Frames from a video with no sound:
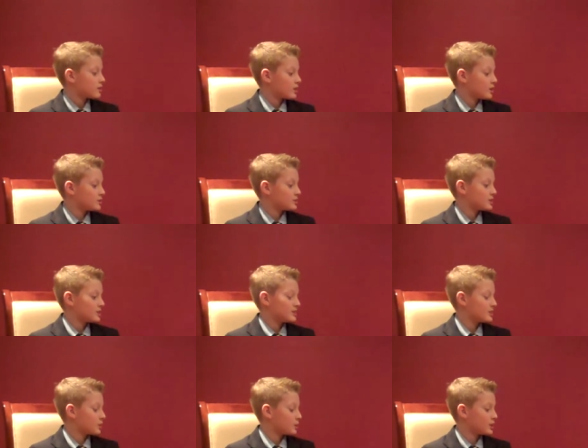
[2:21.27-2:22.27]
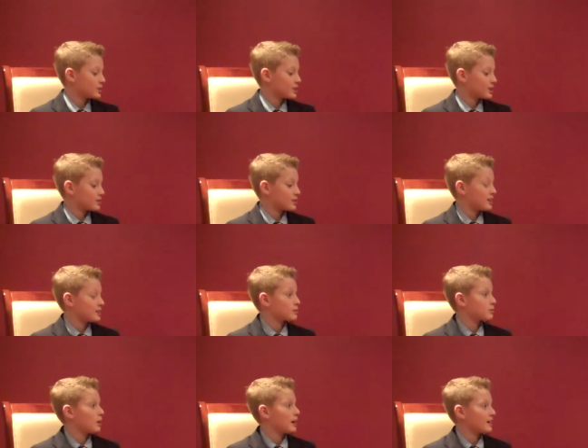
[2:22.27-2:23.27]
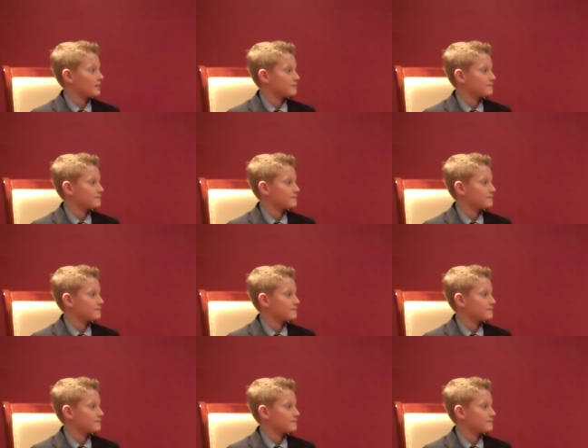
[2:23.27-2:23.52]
So she's in a wheelchair, so that's why.